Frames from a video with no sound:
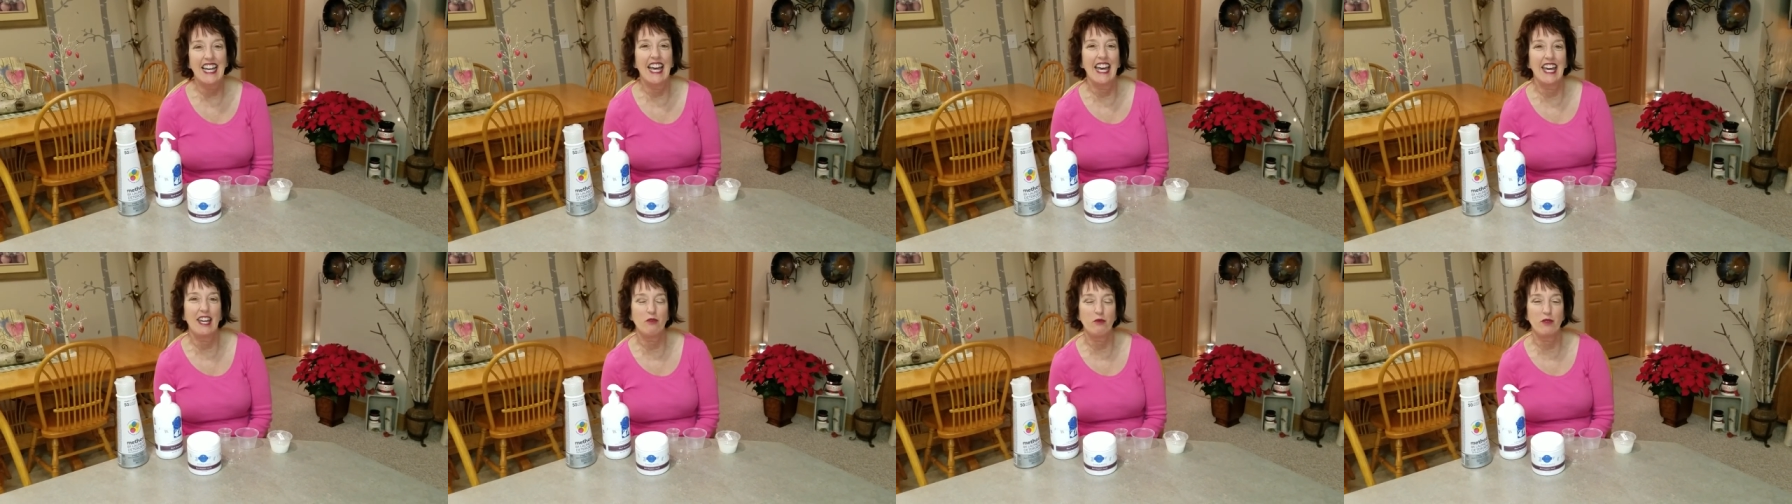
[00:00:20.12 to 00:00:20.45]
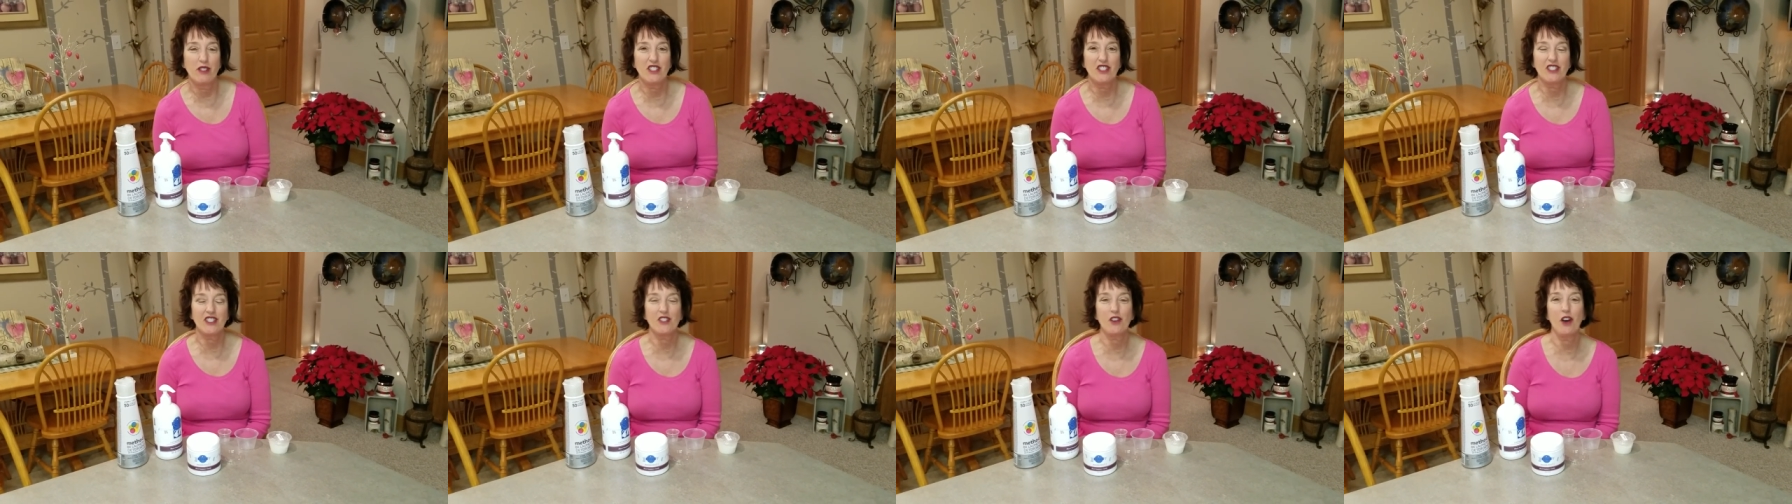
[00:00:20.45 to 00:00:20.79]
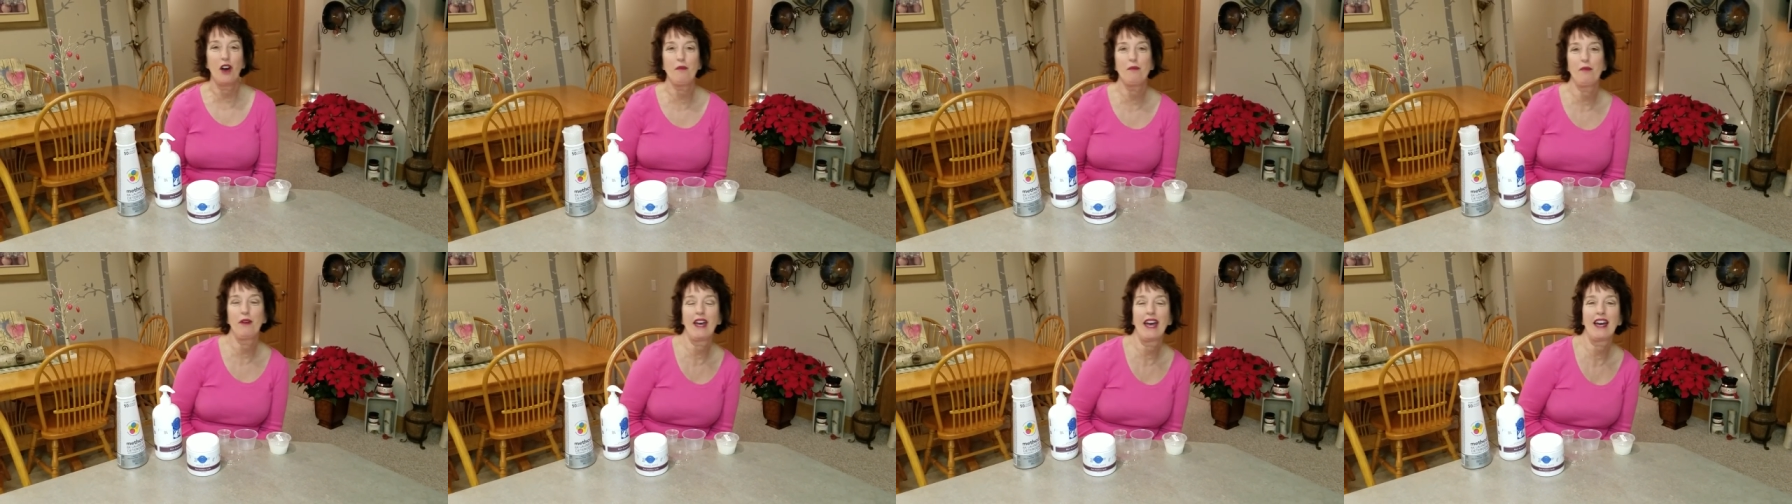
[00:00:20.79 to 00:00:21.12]
Hey, we just
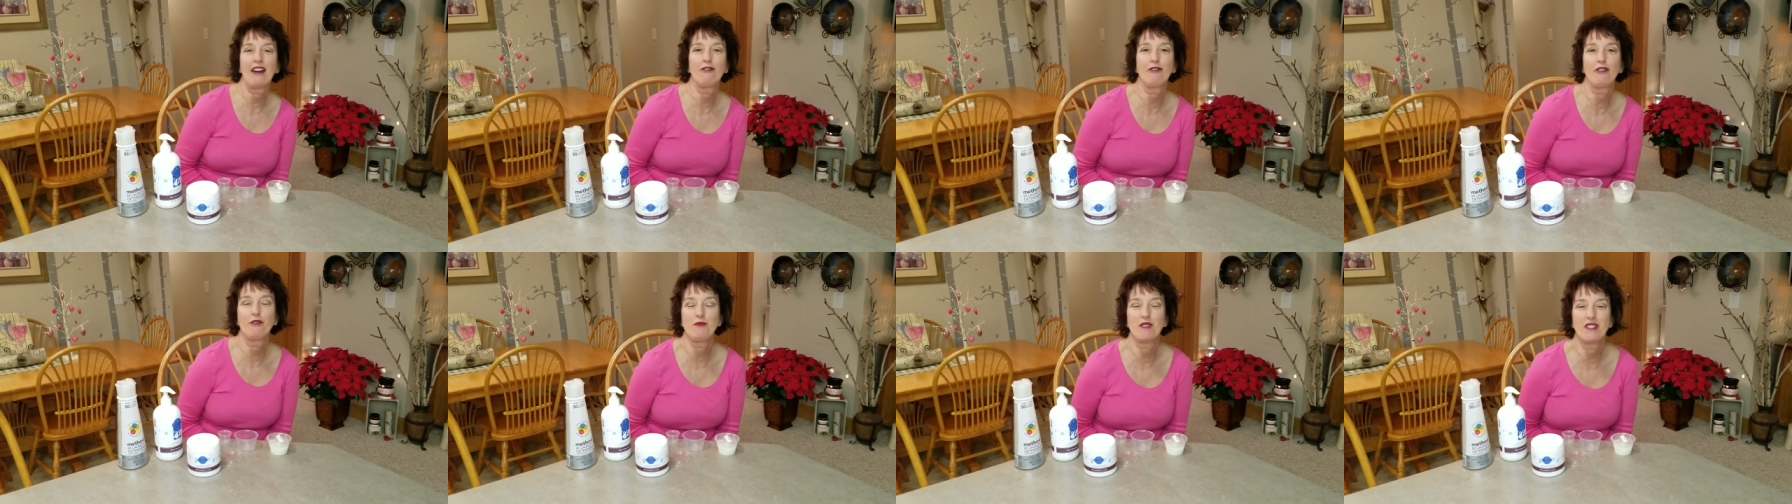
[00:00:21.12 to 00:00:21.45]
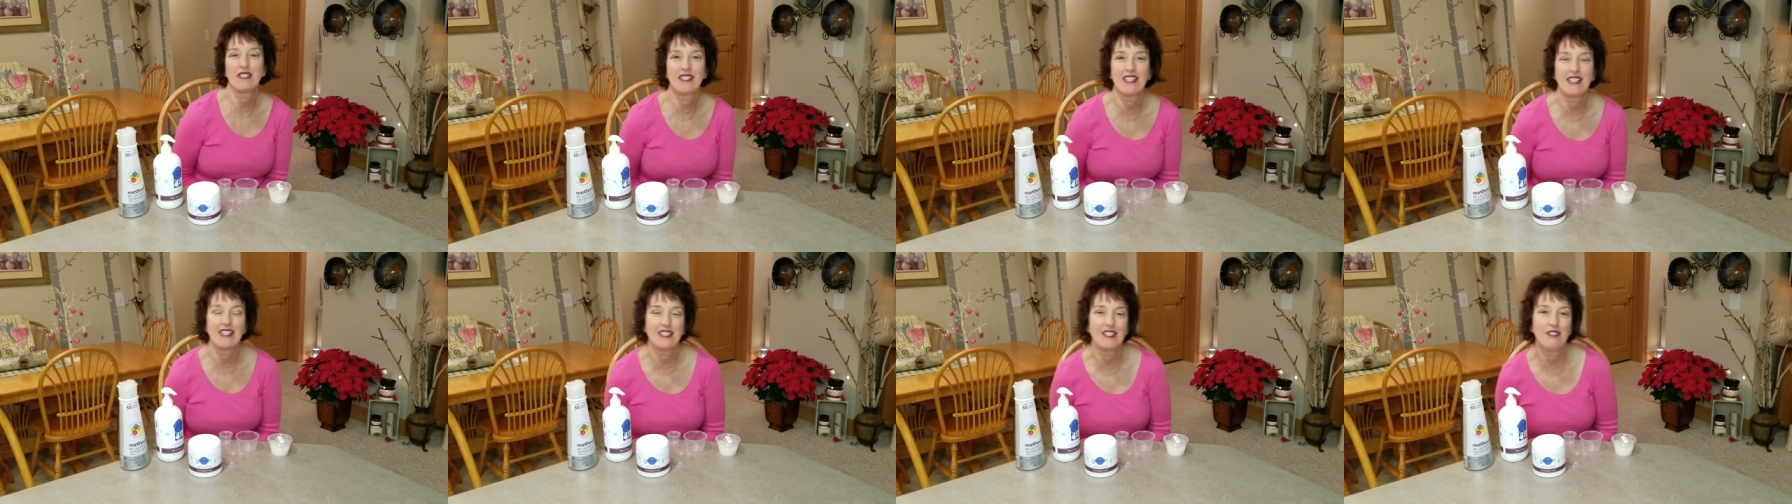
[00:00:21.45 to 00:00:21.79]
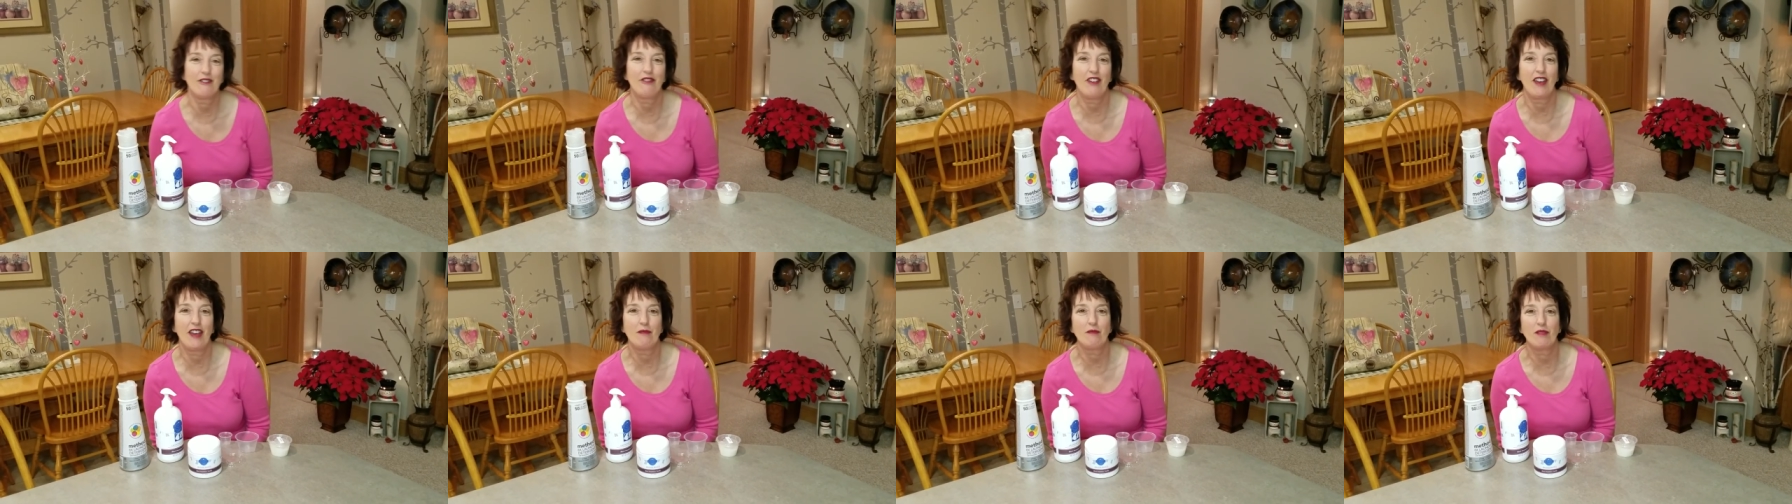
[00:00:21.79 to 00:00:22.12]
got back from the
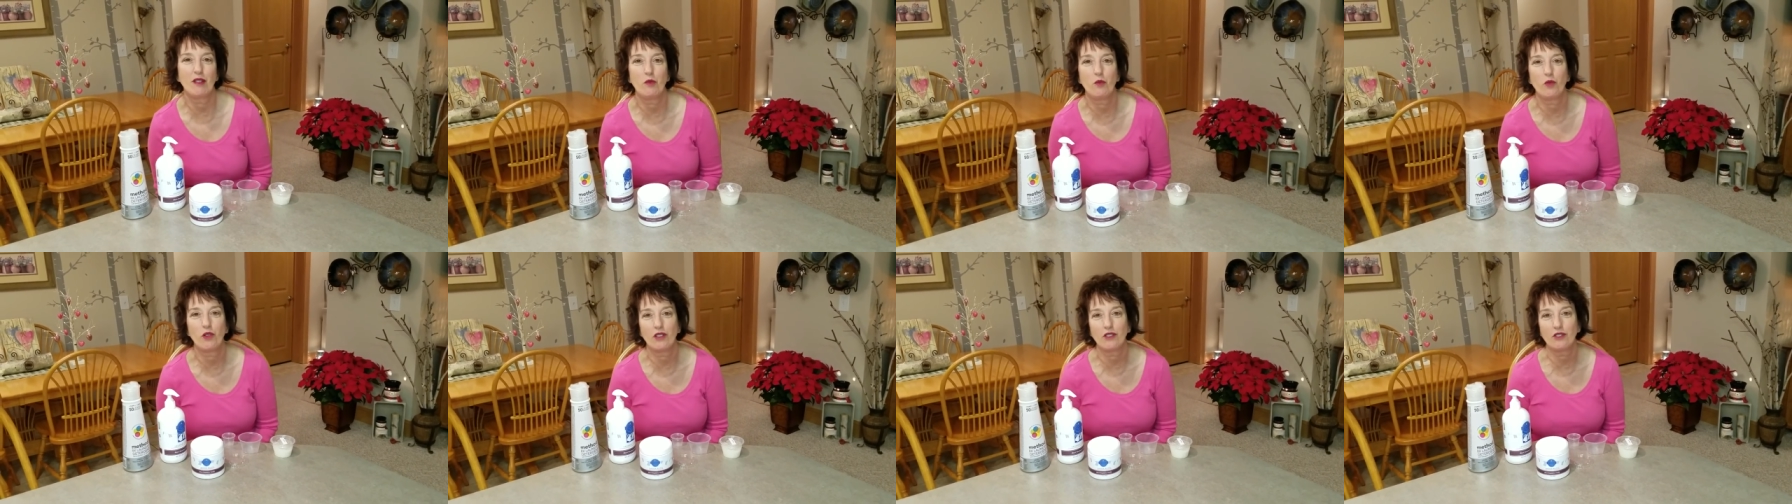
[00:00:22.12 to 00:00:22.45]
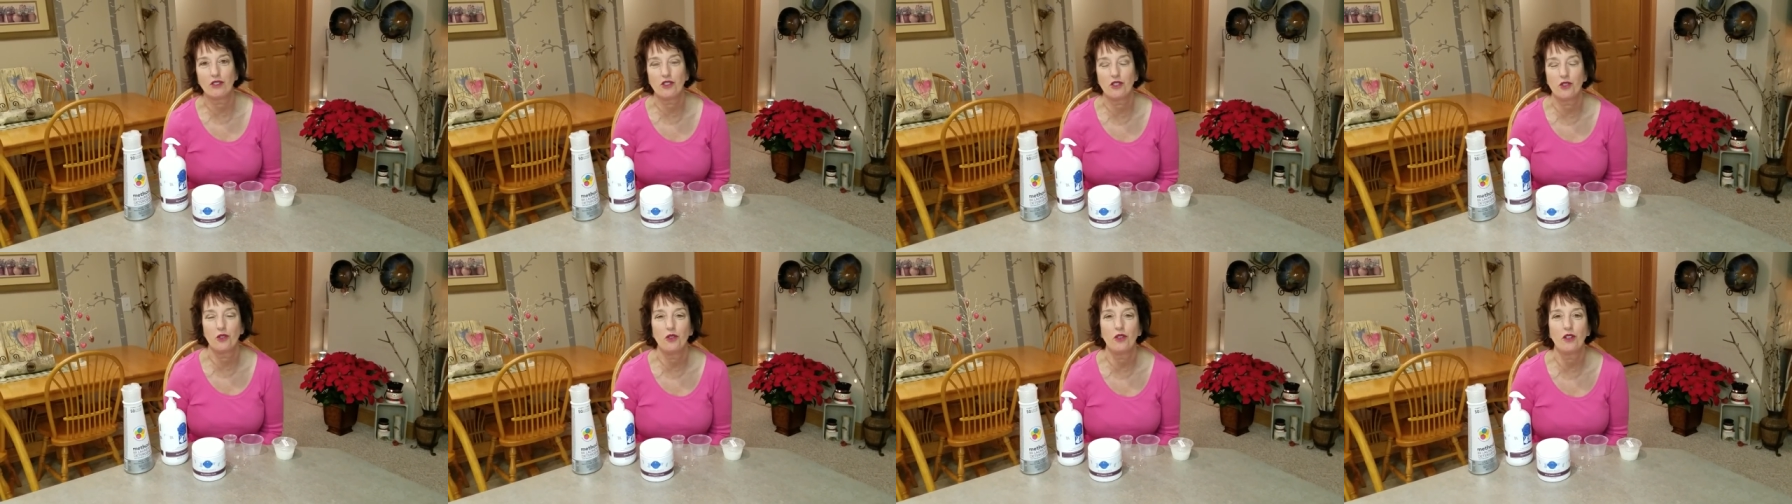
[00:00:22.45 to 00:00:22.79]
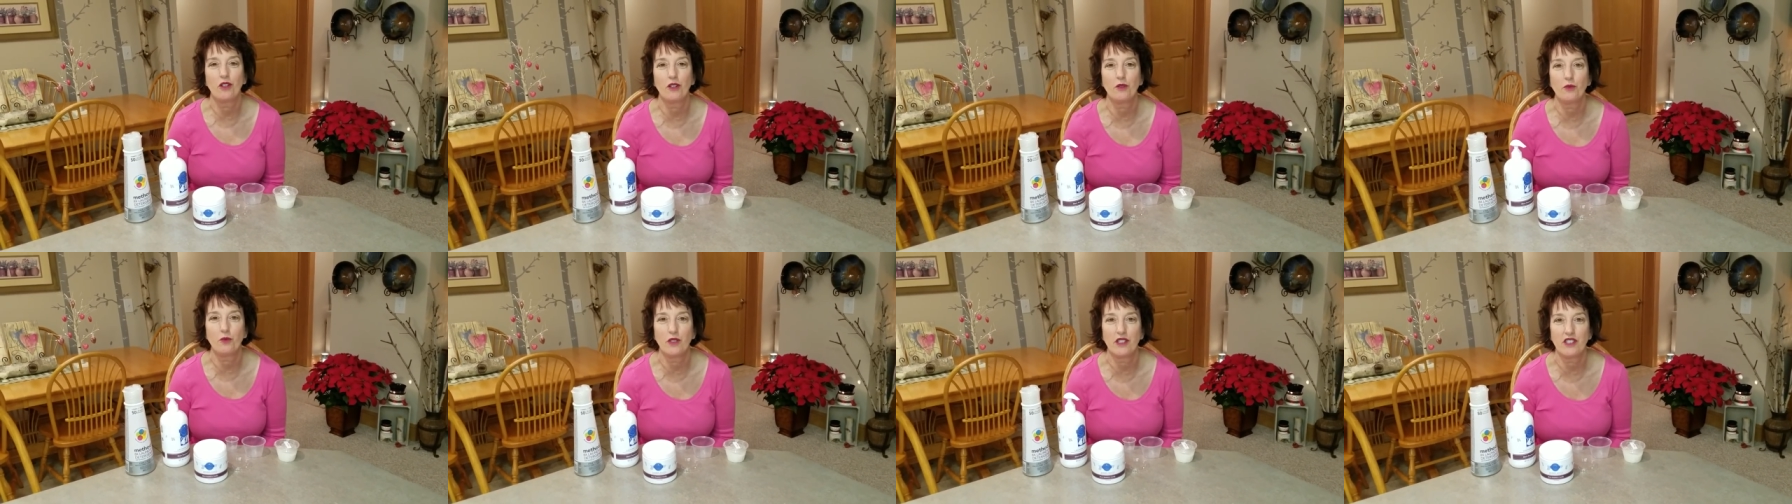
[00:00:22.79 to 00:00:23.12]
Scentsy Family World Tour,